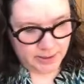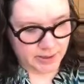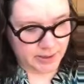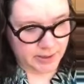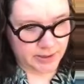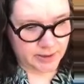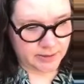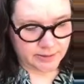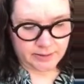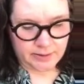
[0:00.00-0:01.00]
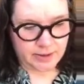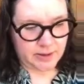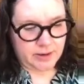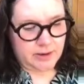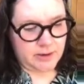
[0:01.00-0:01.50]
and
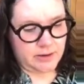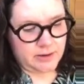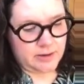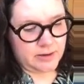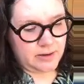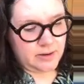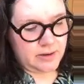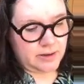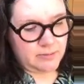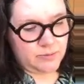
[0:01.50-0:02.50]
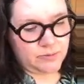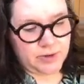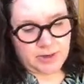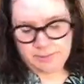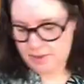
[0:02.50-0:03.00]
the
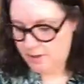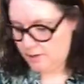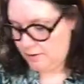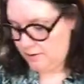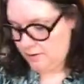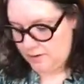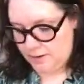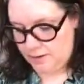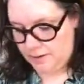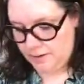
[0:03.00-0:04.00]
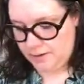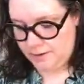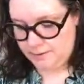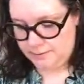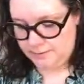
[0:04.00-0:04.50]
pretty peacock. I